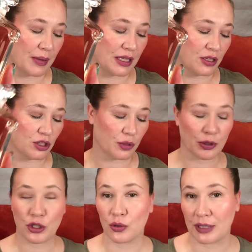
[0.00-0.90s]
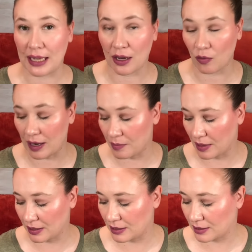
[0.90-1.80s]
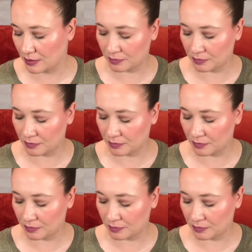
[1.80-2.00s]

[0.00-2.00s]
Base notes are patchouli and white musk.